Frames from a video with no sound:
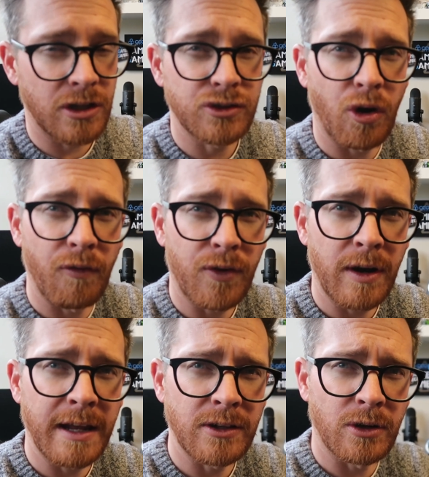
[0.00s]
starts
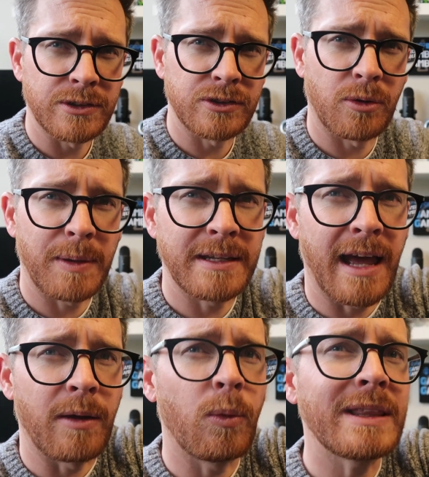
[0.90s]
over and goes until
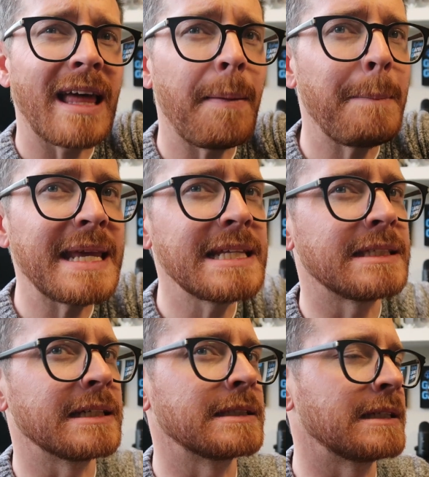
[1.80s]
midnight. What that
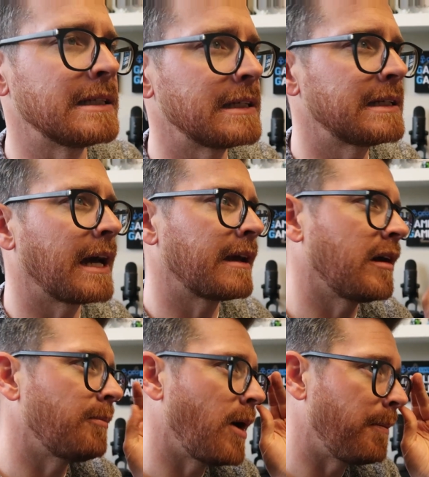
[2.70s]
means is, and it did kind of
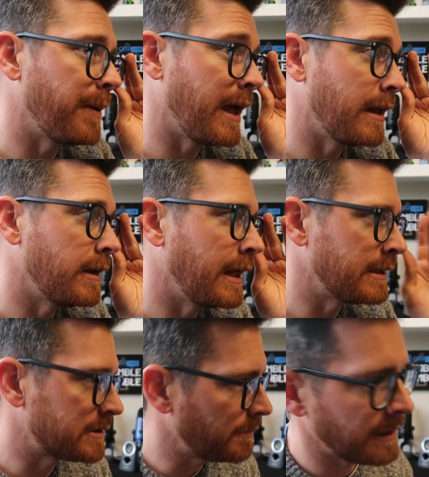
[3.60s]
come up, and
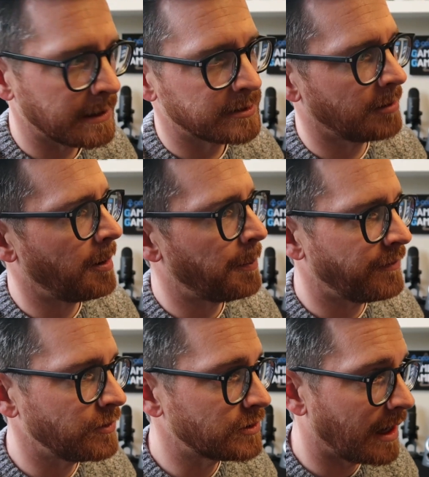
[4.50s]
it's something that's come up
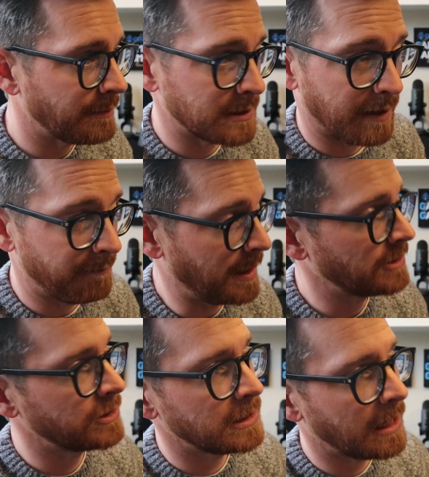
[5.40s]
a few times, and I've
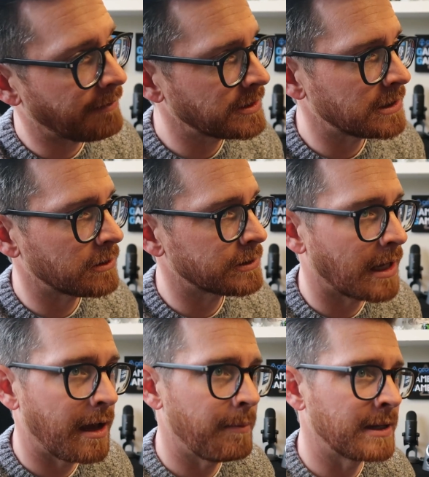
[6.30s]
mentioned it every single
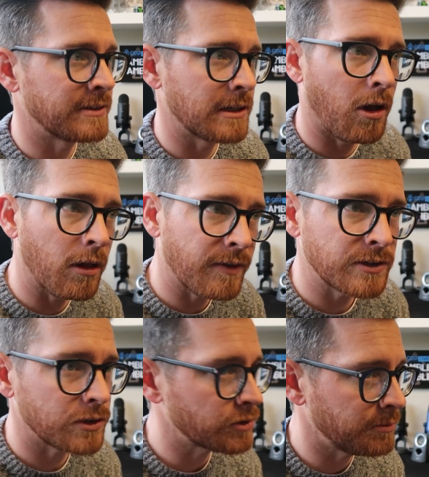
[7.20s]
time, and it's in all of
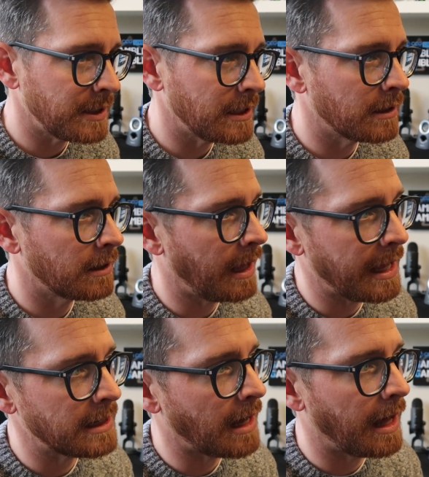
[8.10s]
our social media
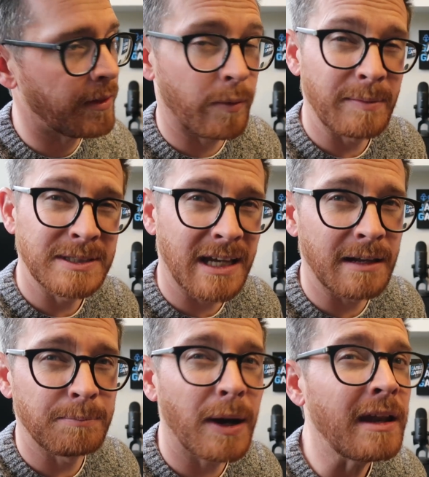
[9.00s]
and on the
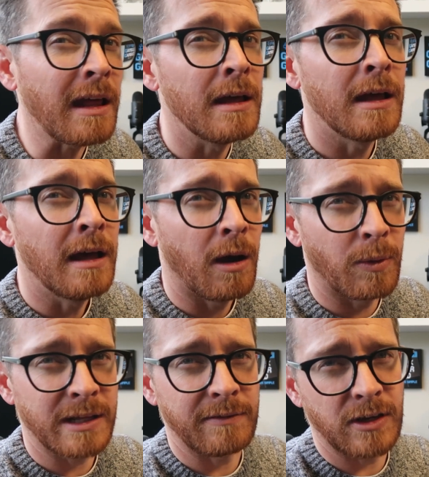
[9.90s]
website, but I
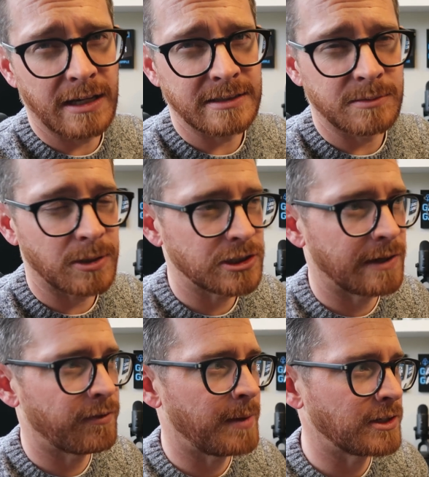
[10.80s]
want to give you guys as much
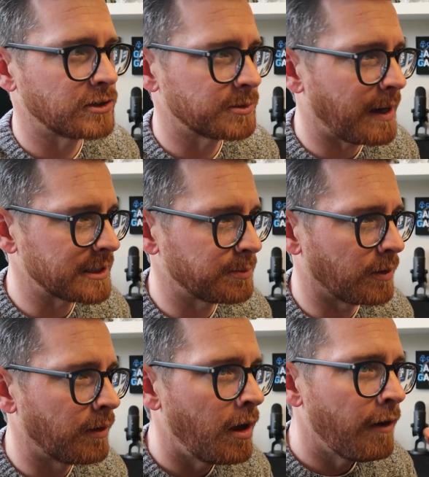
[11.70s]
information as
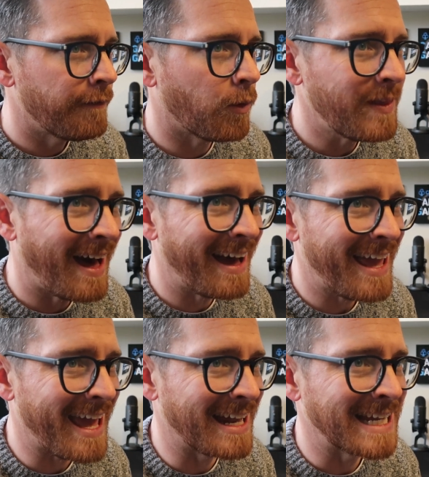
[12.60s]
possible. For the high
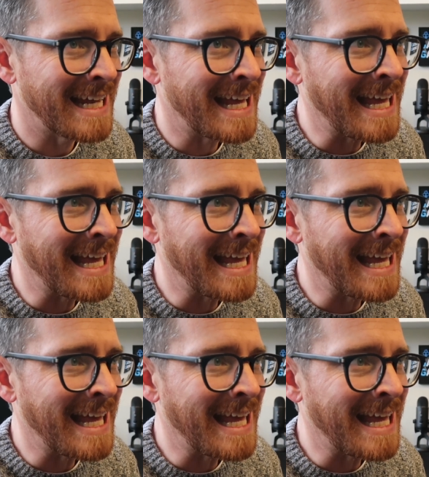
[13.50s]
hand,